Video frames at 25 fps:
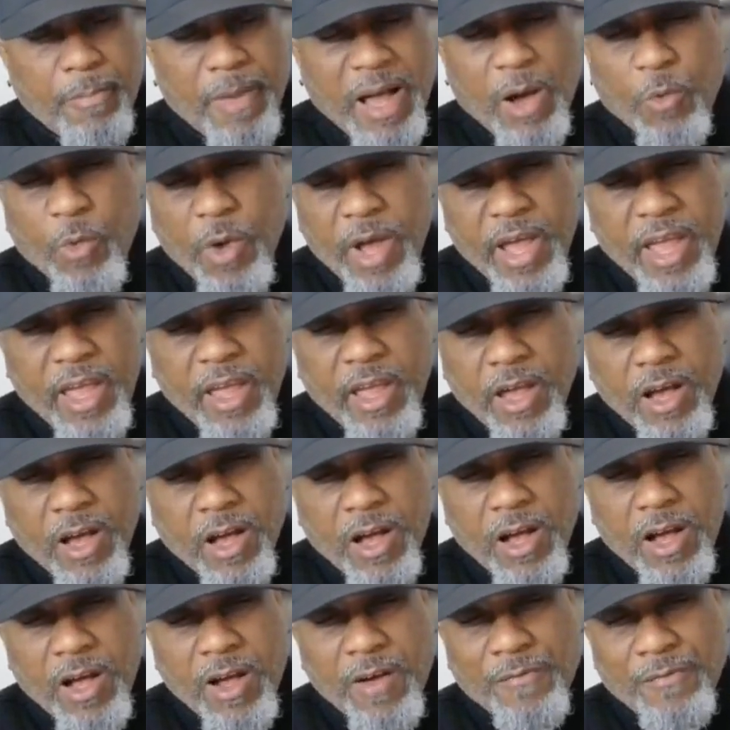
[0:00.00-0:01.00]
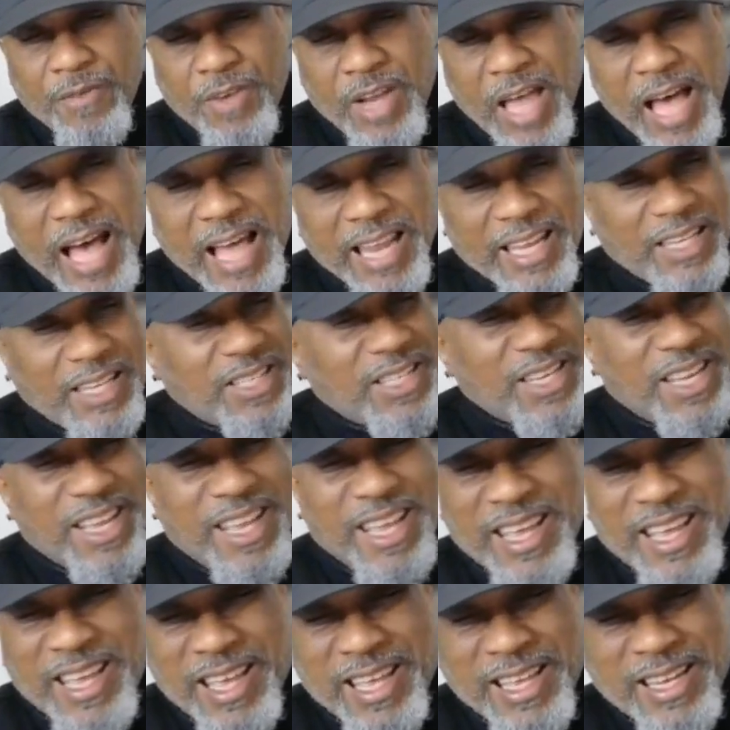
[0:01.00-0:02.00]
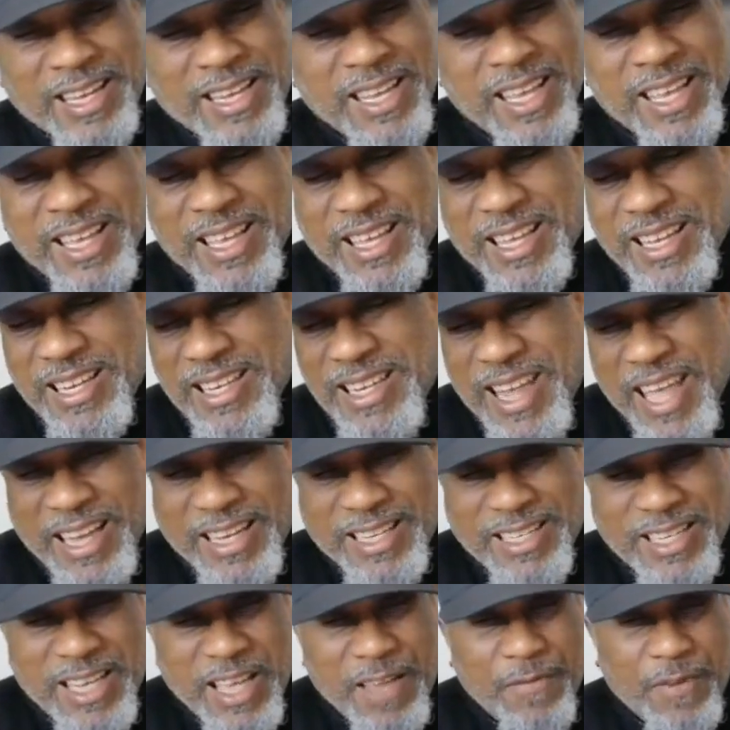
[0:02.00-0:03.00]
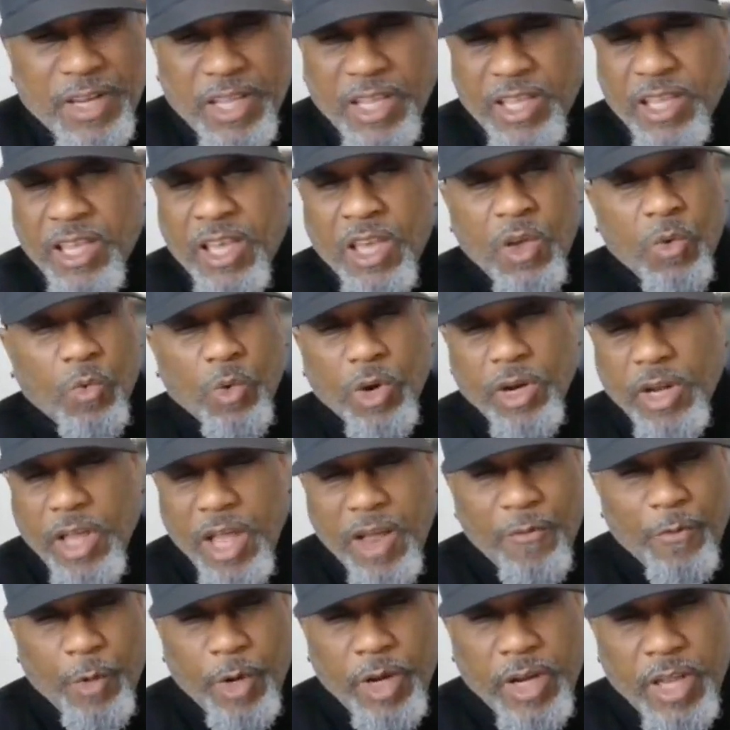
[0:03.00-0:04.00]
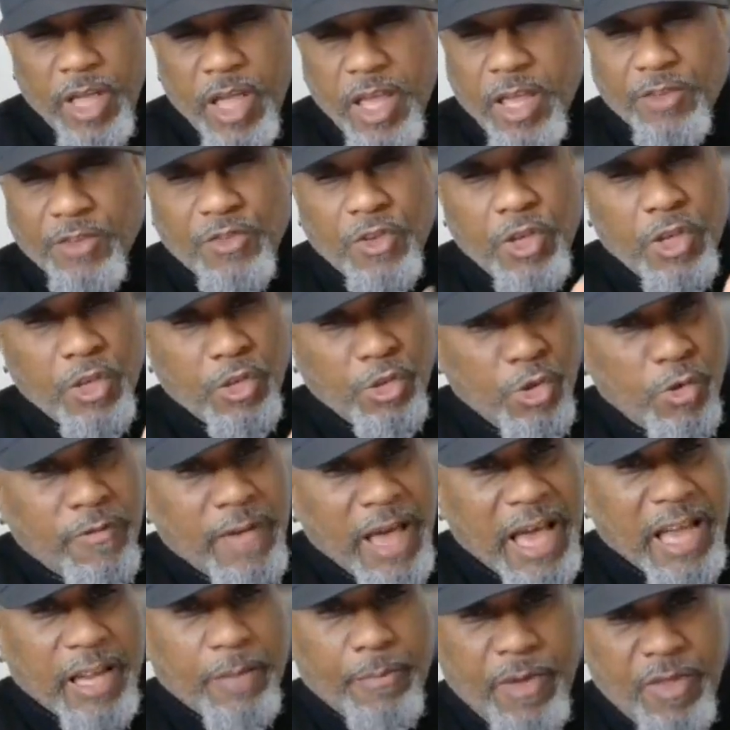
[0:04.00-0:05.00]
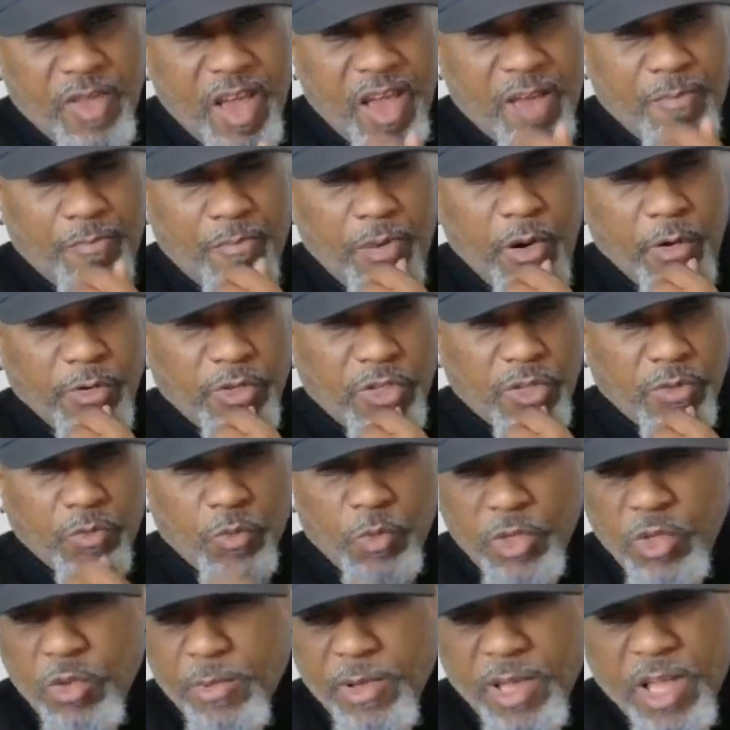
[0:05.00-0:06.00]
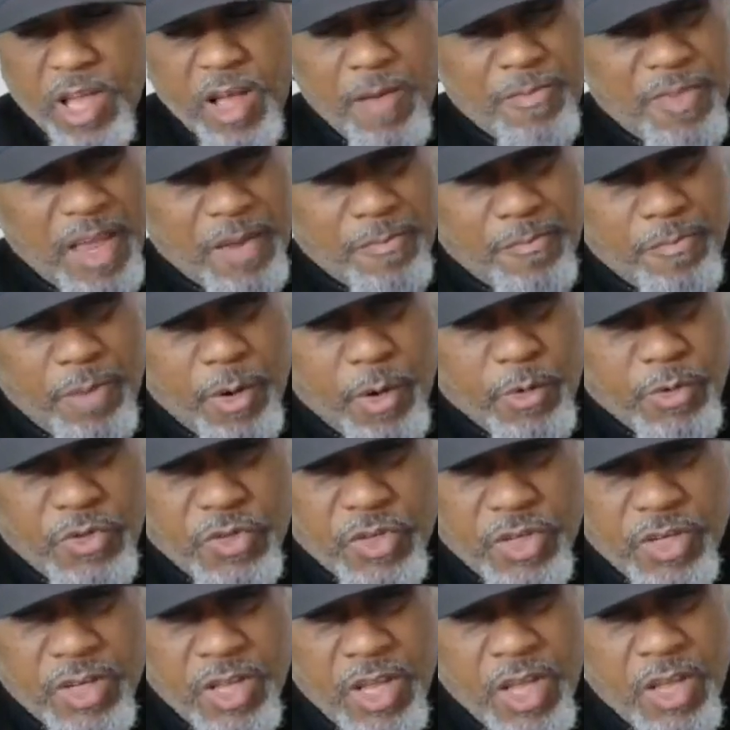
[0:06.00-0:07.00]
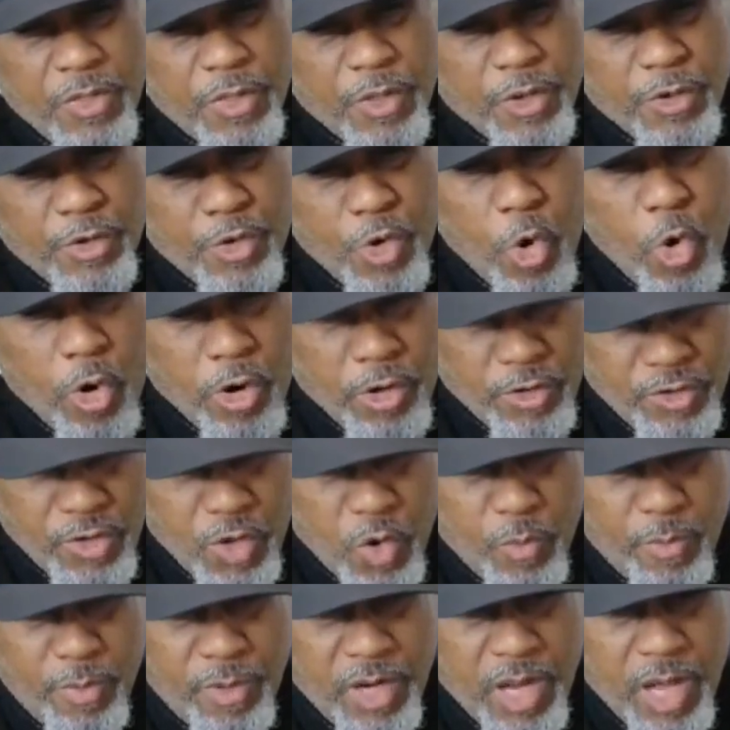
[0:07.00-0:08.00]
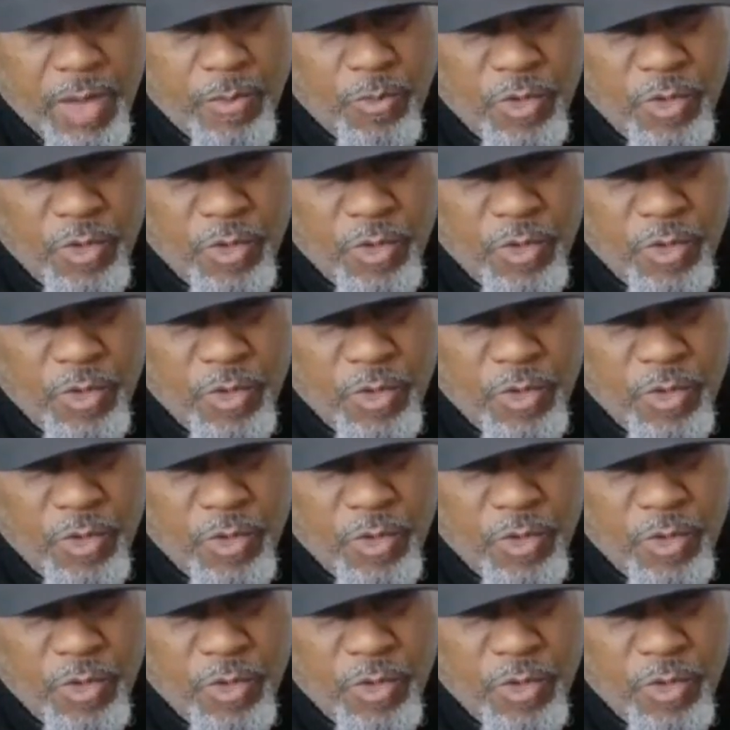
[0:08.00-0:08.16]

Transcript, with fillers: by way of knowledge and connectivity, whatever it is, you got to be that person. When you become that person, the doors open up.